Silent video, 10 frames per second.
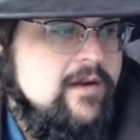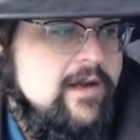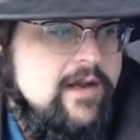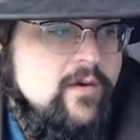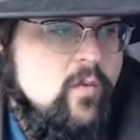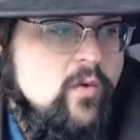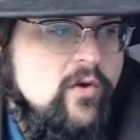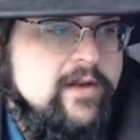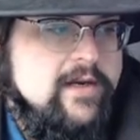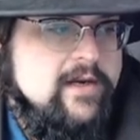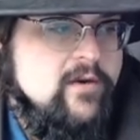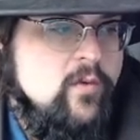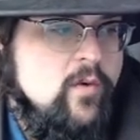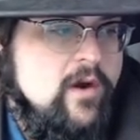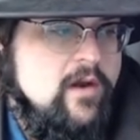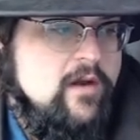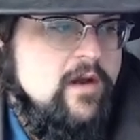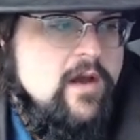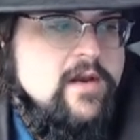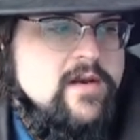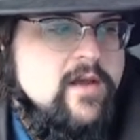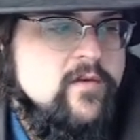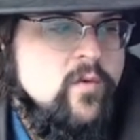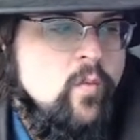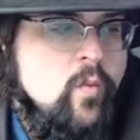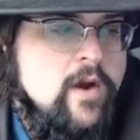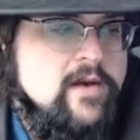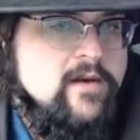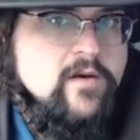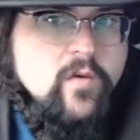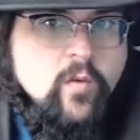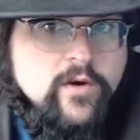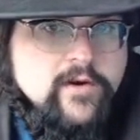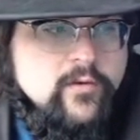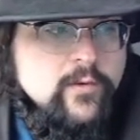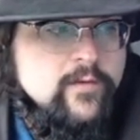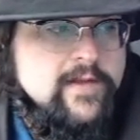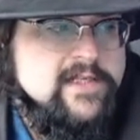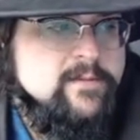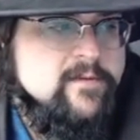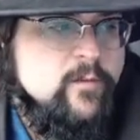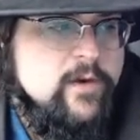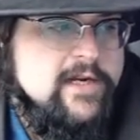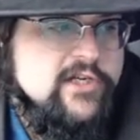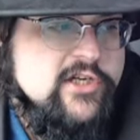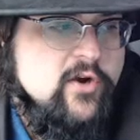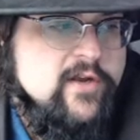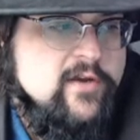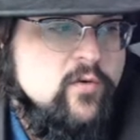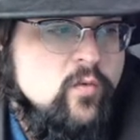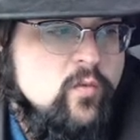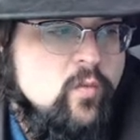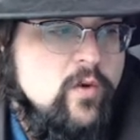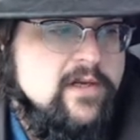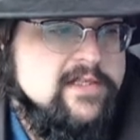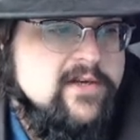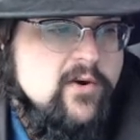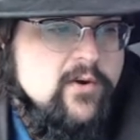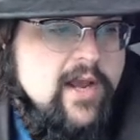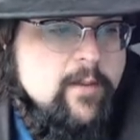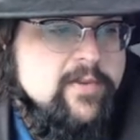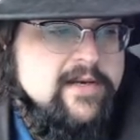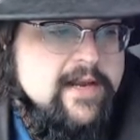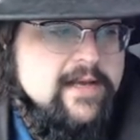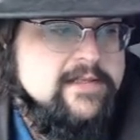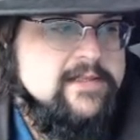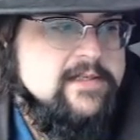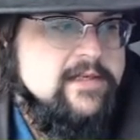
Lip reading: And we're only going to do another 1 or 2 of these before I show you what's going to happen next